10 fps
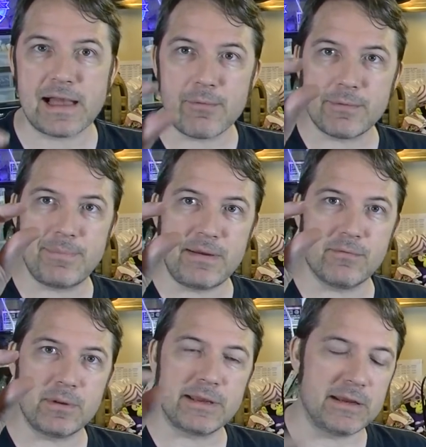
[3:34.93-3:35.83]
I would be
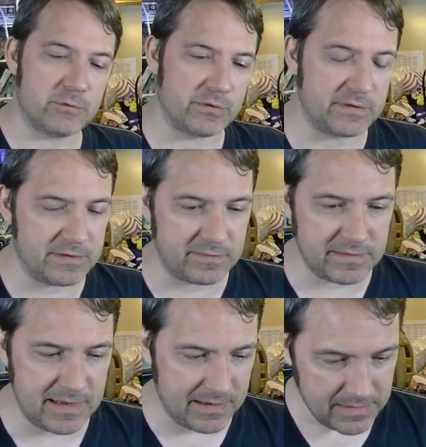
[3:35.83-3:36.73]
really interested to
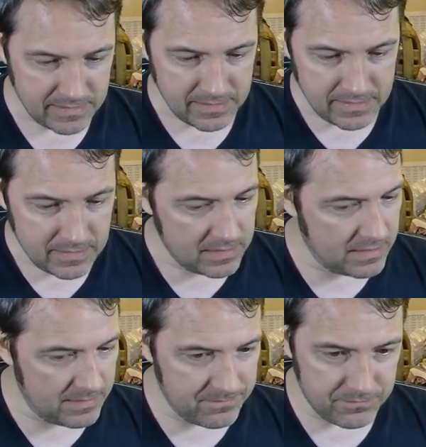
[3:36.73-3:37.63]
see
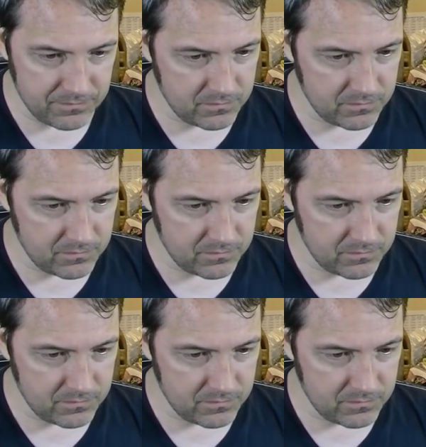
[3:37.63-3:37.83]
um,